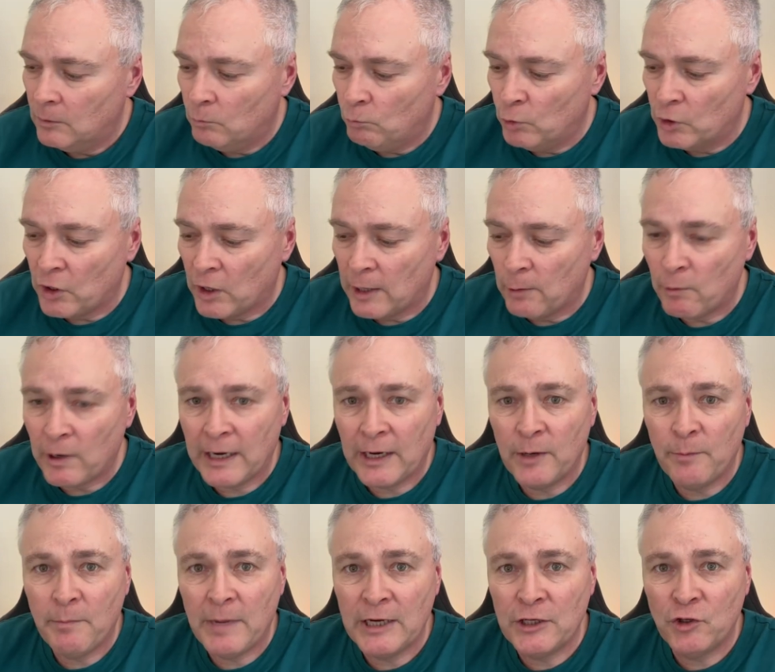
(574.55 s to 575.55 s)
Would I
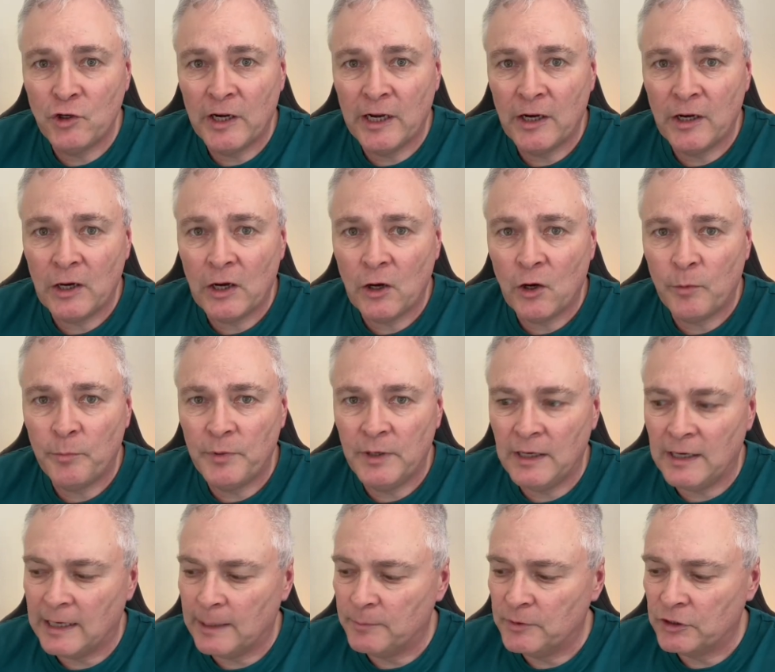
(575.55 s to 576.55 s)
recommend you get a
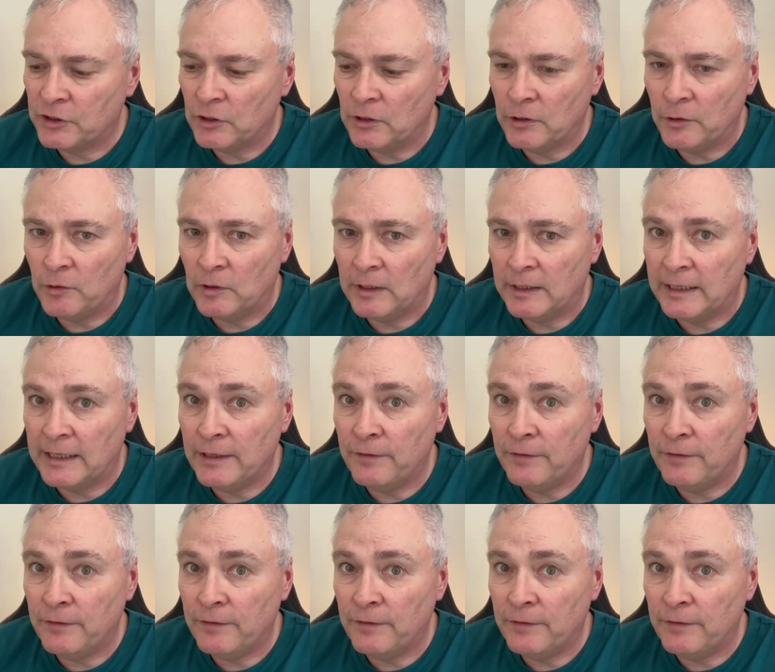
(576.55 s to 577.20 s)
copy? Absolutely.